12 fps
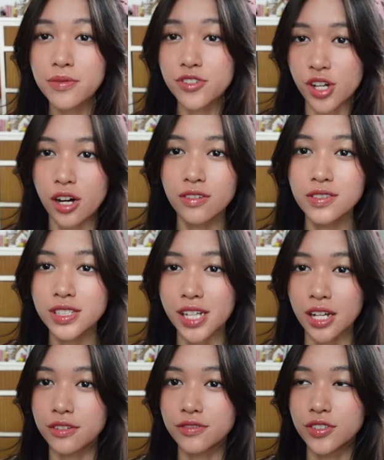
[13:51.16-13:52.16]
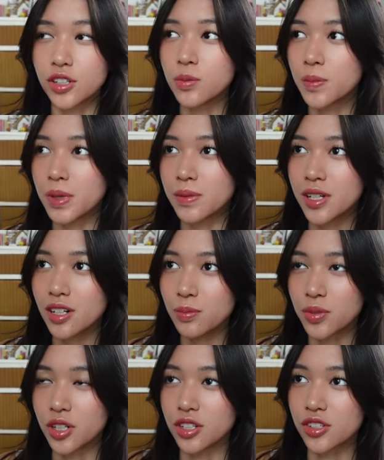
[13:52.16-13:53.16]
shelf is kind of full, but maybe I'll
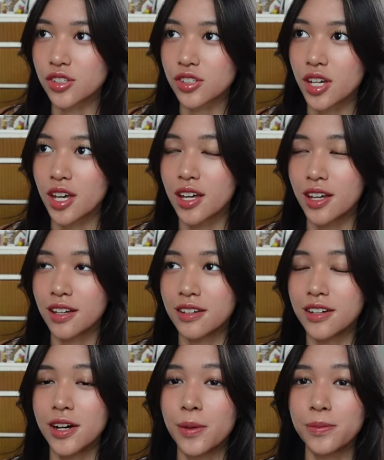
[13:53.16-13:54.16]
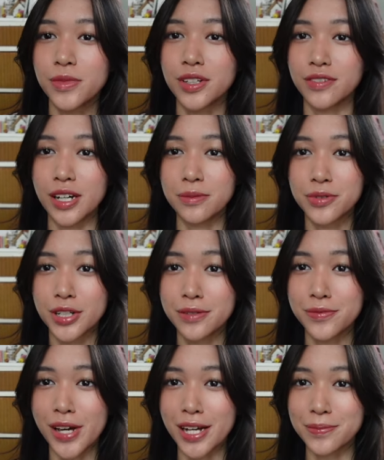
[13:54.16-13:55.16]
push the fine print
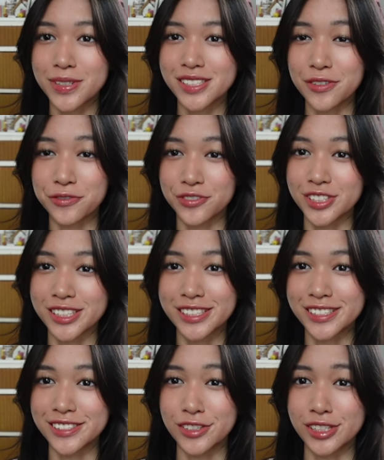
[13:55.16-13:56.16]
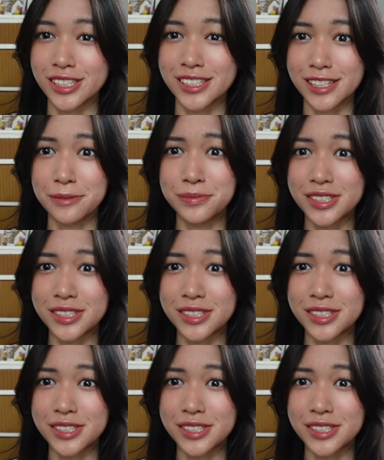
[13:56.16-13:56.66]
back because I really did not like that